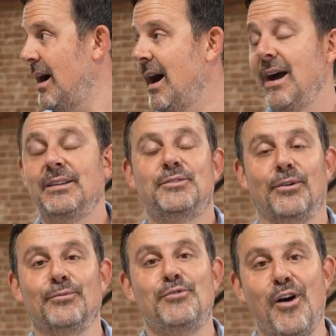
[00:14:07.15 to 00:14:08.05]
I
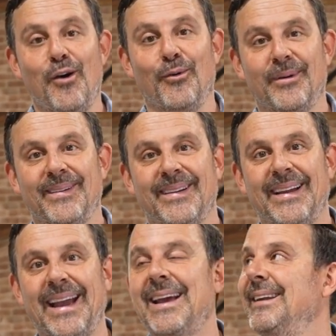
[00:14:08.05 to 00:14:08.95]
don't know.
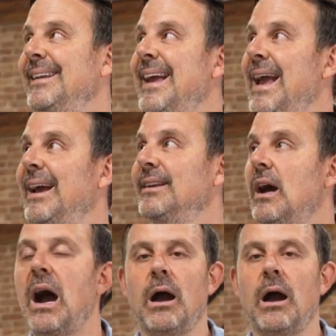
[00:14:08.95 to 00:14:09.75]
And